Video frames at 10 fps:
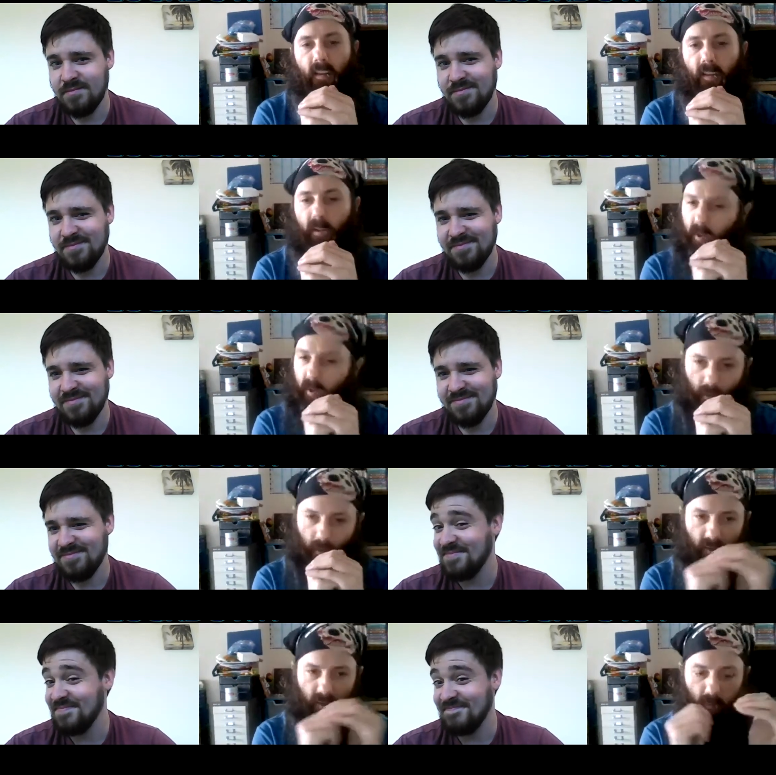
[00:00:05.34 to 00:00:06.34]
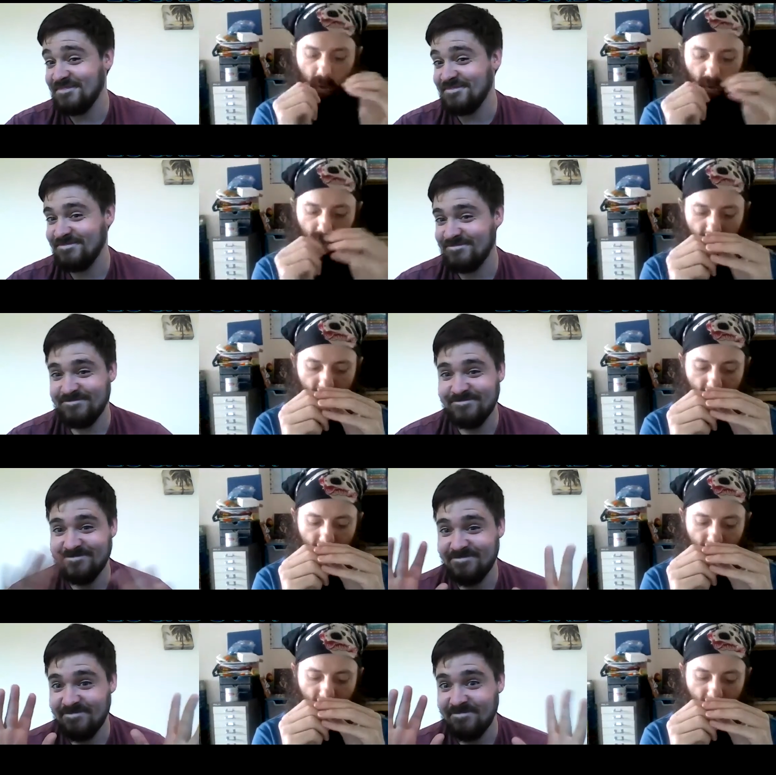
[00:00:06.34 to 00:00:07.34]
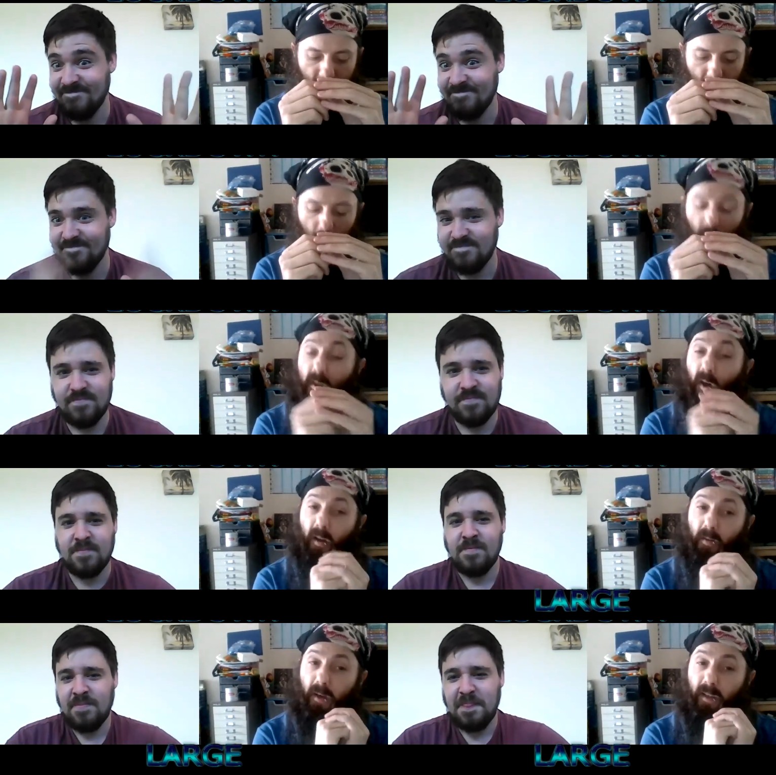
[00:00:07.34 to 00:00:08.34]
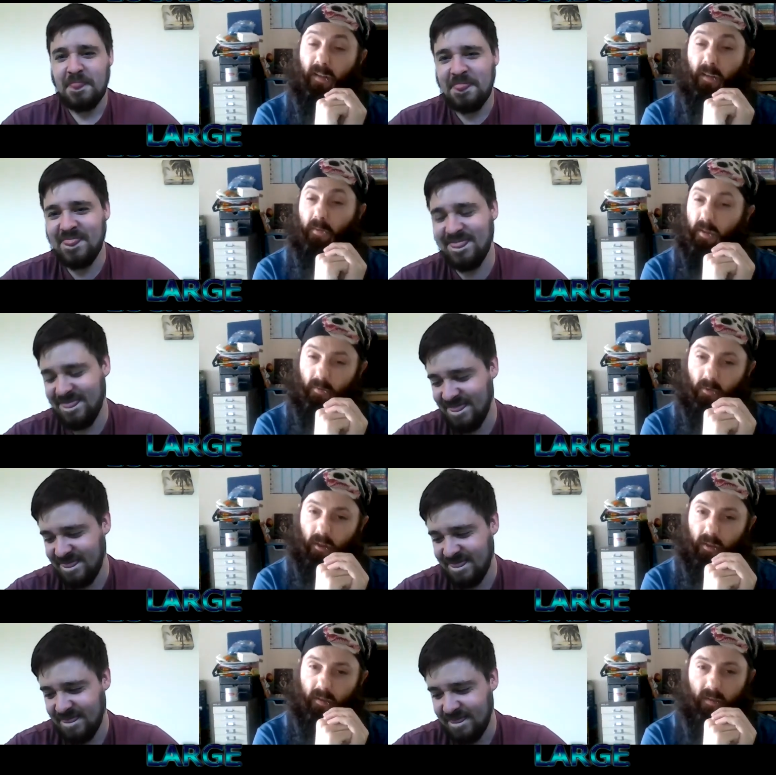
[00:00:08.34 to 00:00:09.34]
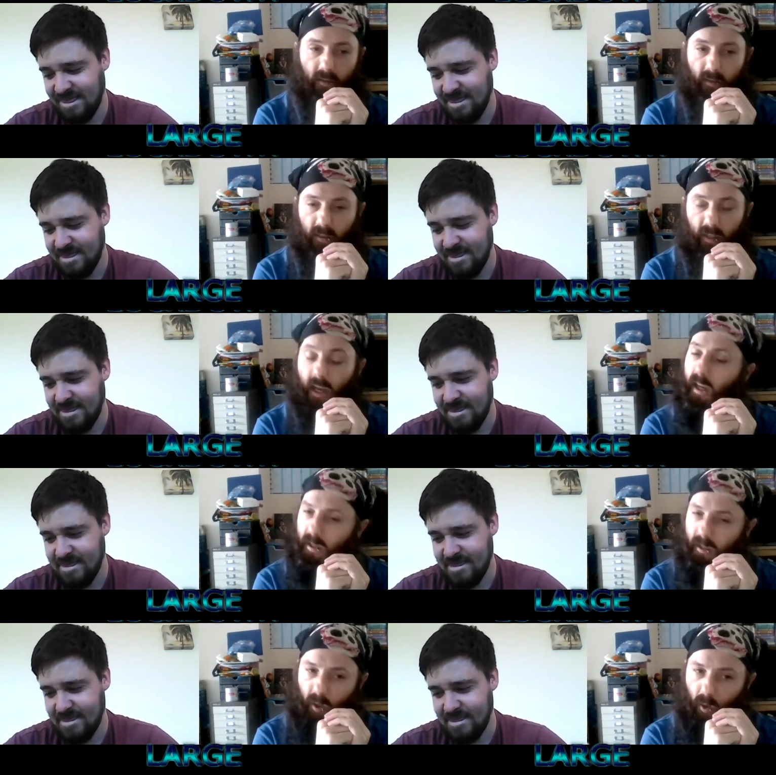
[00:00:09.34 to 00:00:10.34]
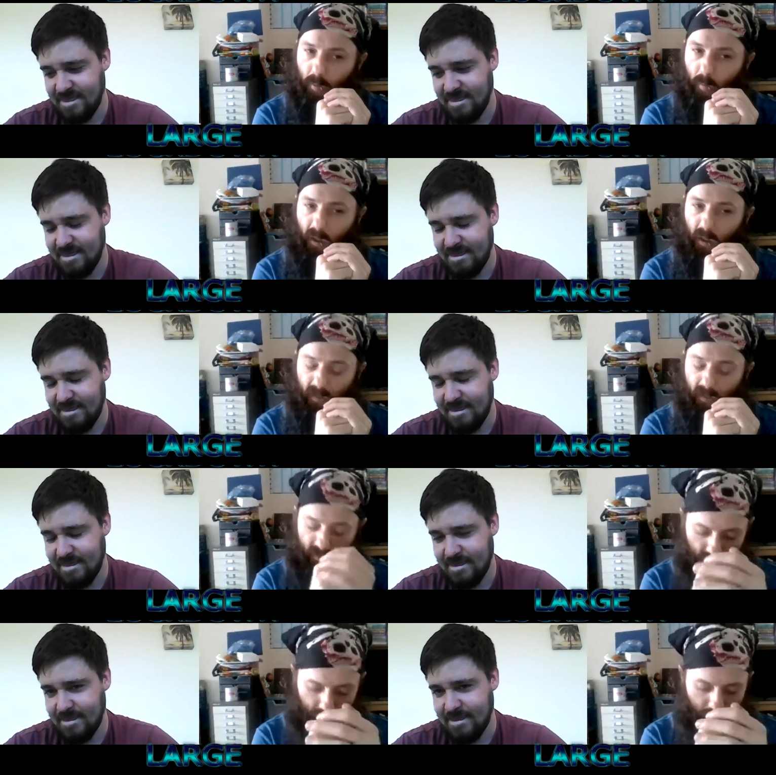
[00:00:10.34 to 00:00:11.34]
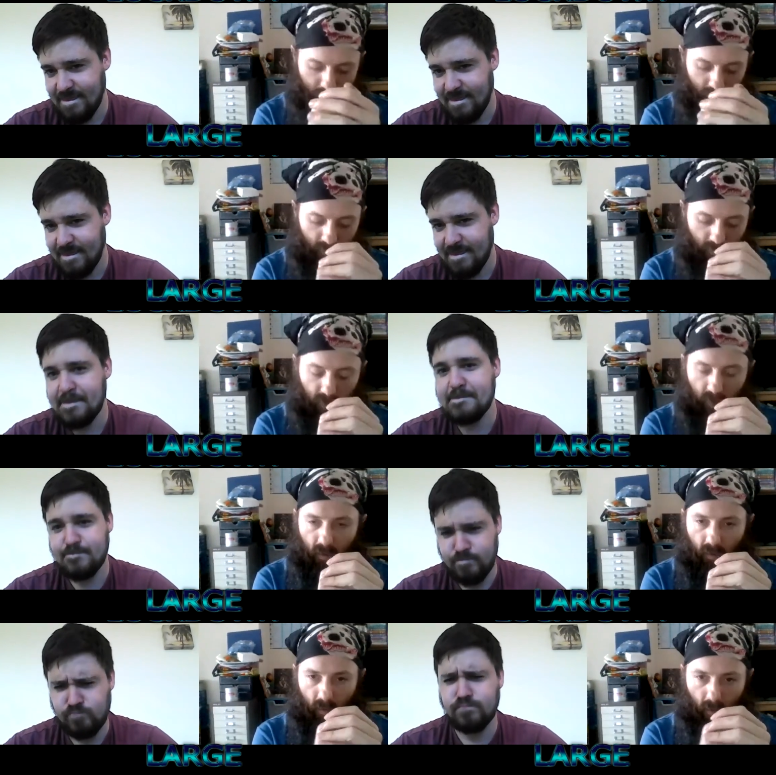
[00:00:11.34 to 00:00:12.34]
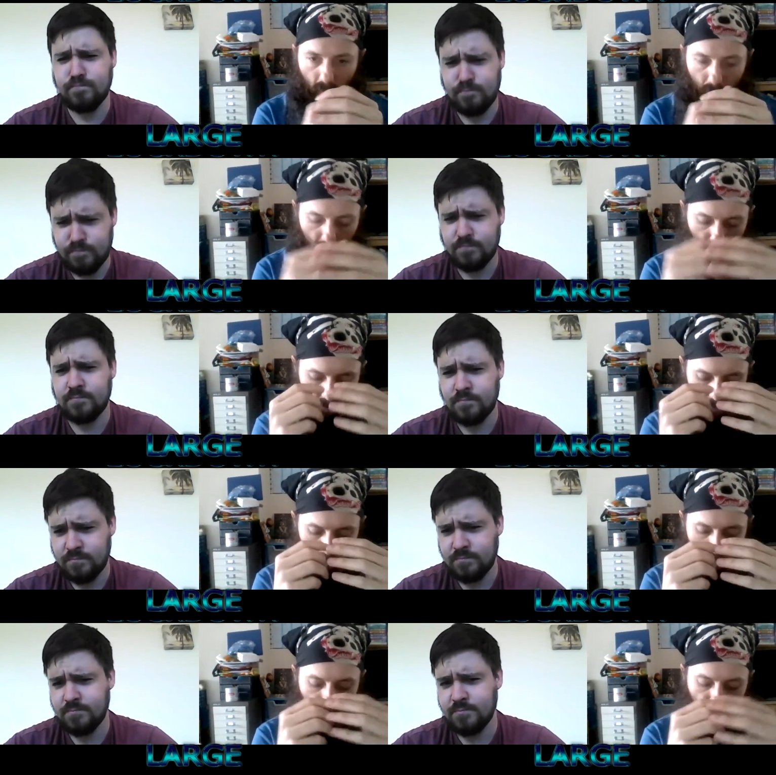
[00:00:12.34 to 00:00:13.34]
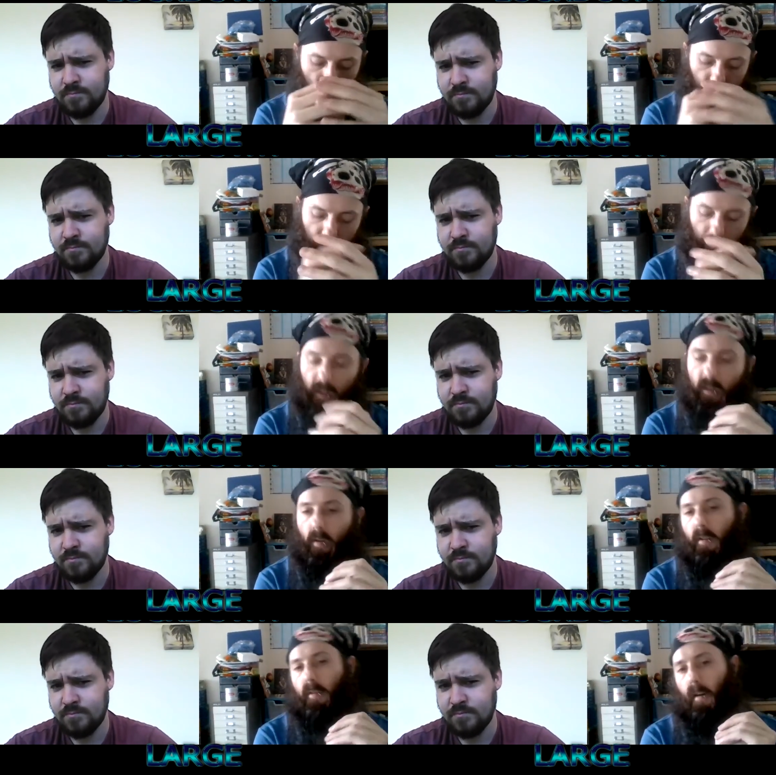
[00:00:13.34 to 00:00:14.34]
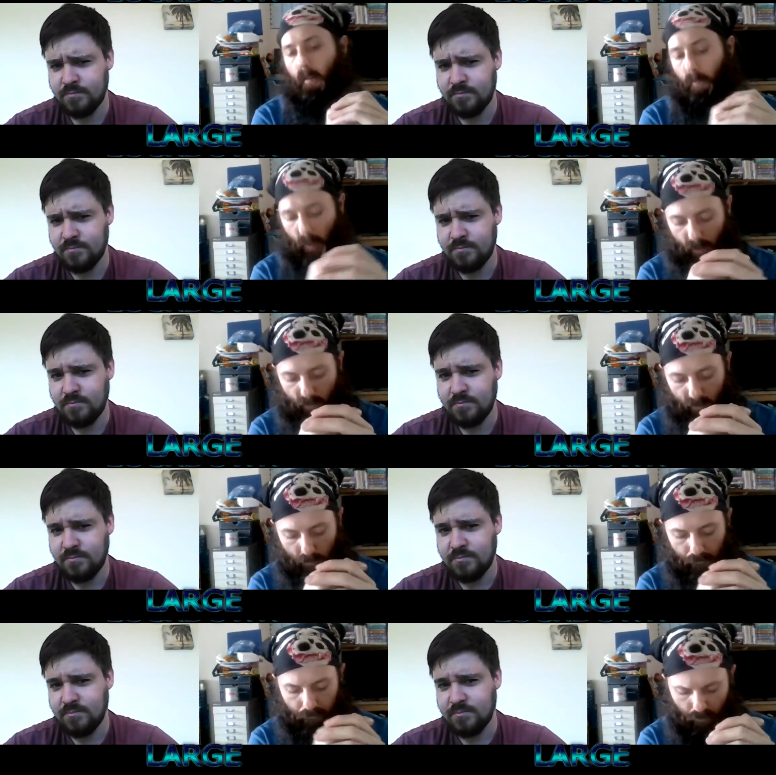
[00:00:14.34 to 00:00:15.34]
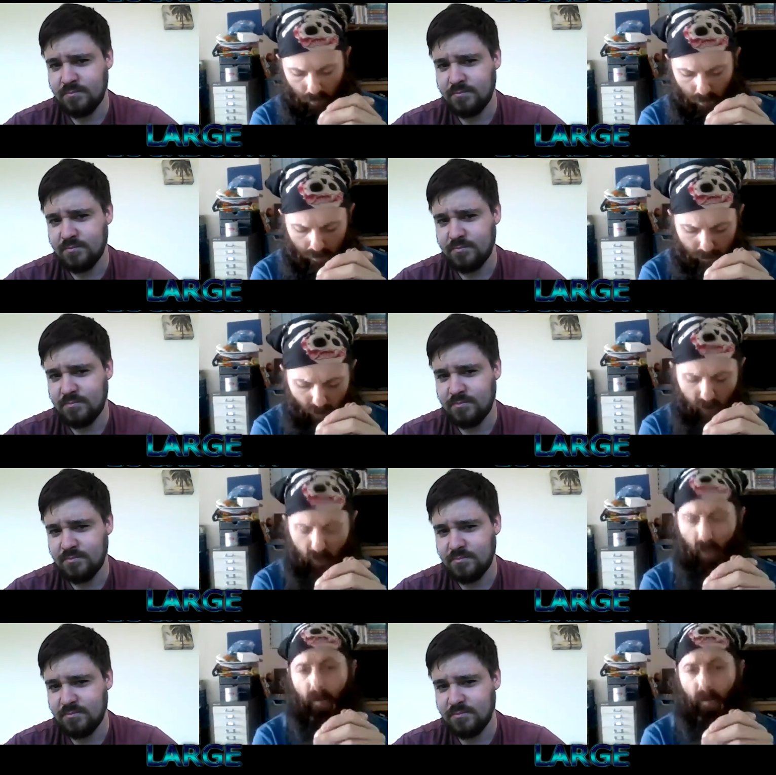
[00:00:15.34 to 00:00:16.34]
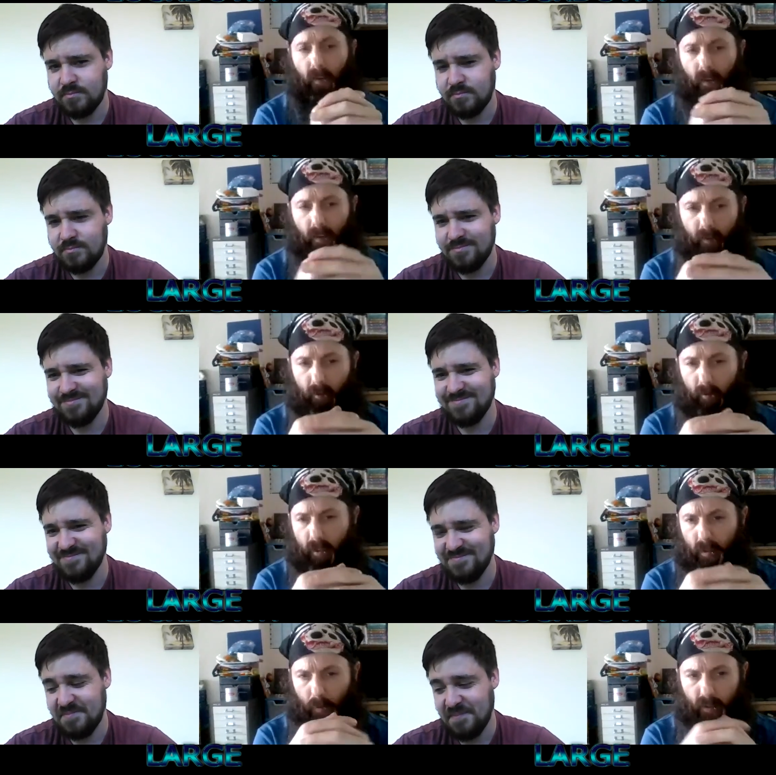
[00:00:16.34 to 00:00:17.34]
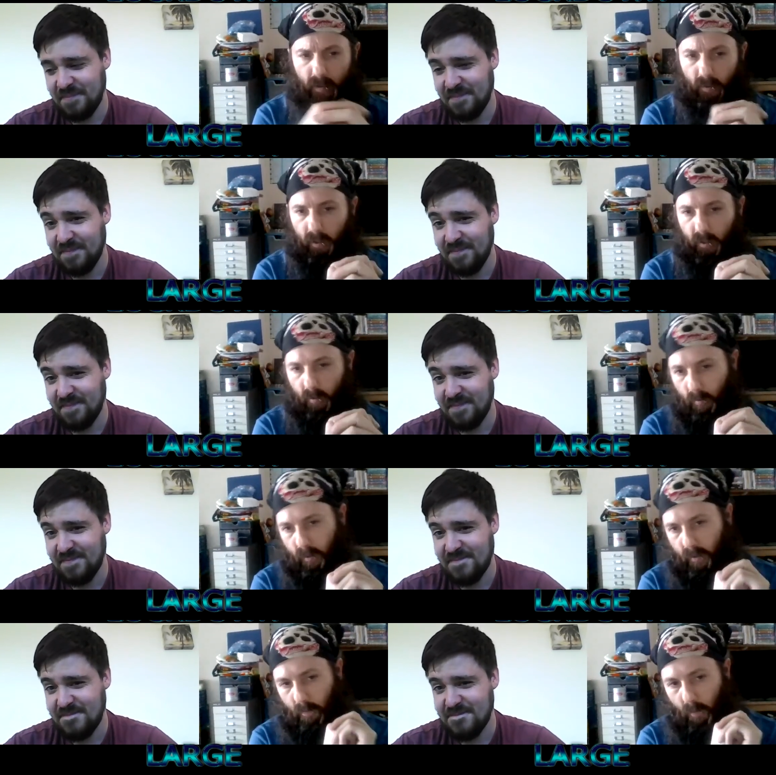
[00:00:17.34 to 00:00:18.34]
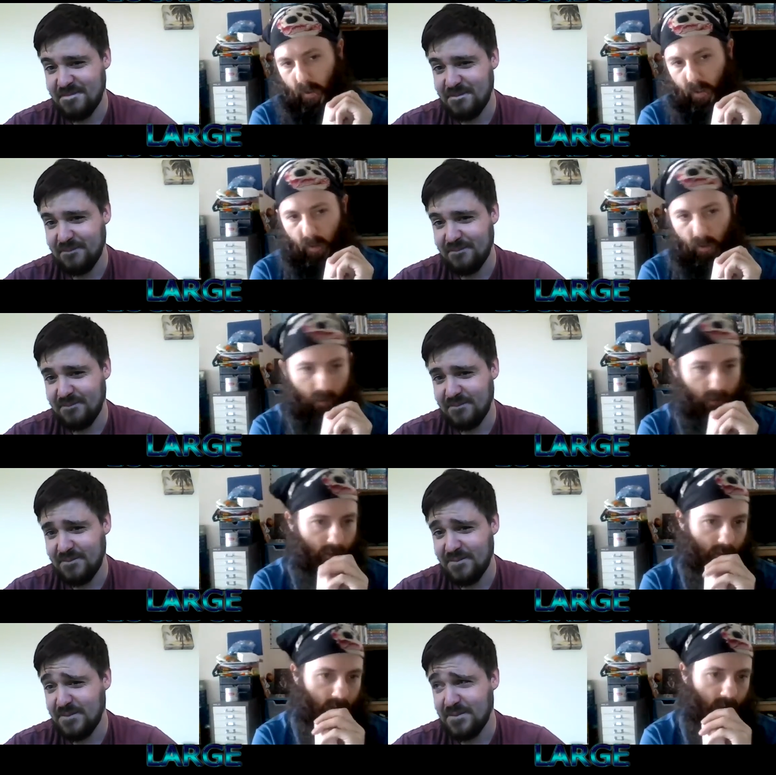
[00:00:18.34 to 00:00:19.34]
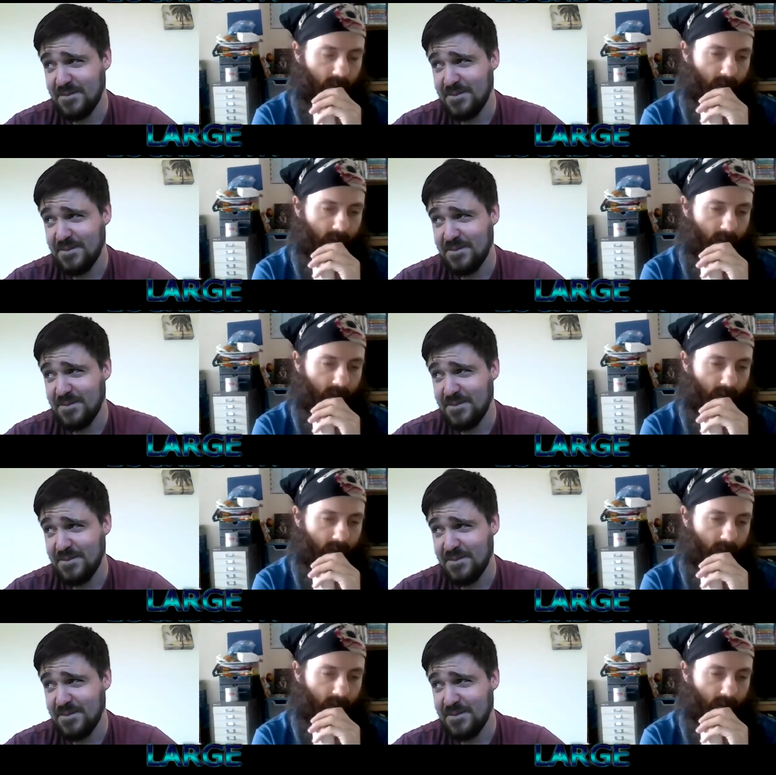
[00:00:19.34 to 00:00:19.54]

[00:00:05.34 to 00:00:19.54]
Speaker 1: that knows what it's done wrong, but will die fighting for its right to deny any culpability. I'm your backstreet spin doctor, Aaron Bliss, and trapped in the sixty degree spin cycle is Mike Large.